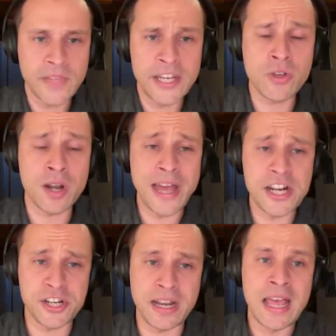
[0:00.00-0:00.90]
And you can
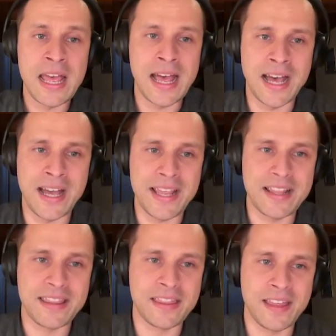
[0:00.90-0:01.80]
imagine that
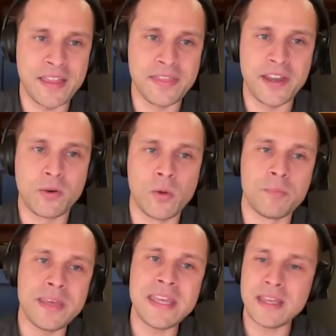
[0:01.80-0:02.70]
there will
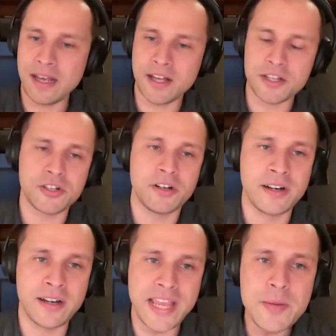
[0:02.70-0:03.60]
be a
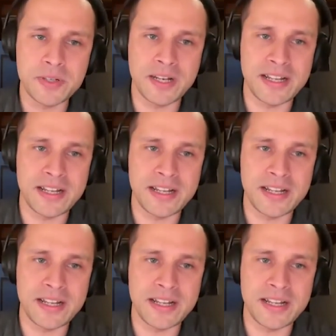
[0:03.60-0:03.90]
certain input,